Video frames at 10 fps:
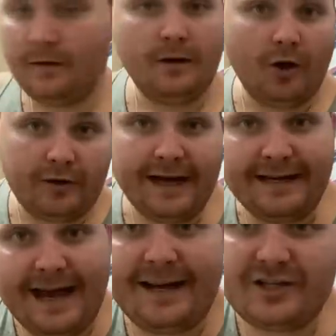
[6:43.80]
Okay,
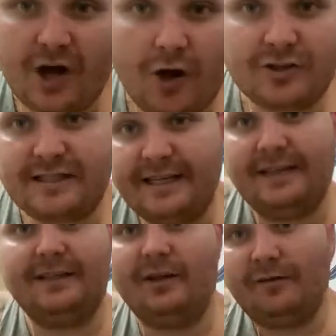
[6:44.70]
now that y'all have seen
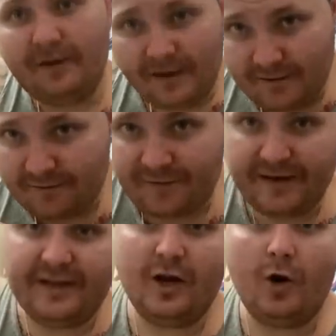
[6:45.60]
a little
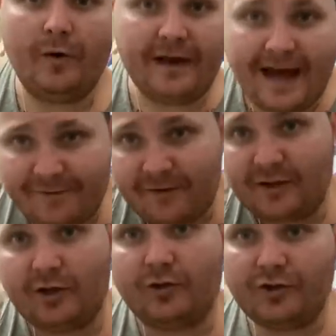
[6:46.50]
video and have a
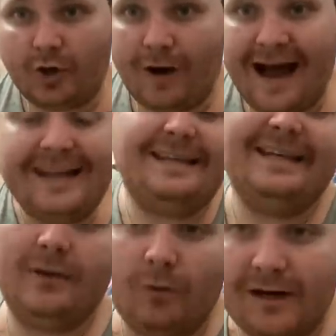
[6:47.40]
little, you know,
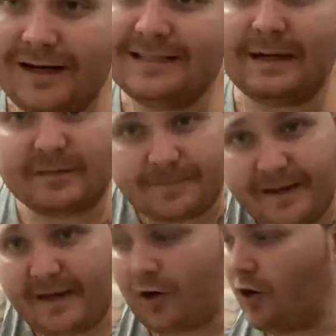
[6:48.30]
idea what it is I'm
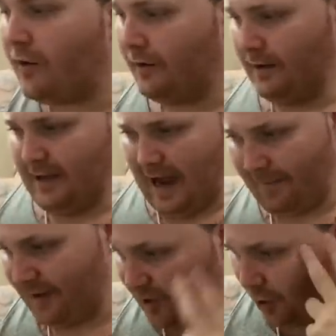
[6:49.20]
speaking on, I'm
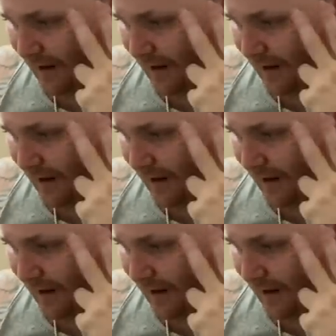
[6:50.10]
gonna go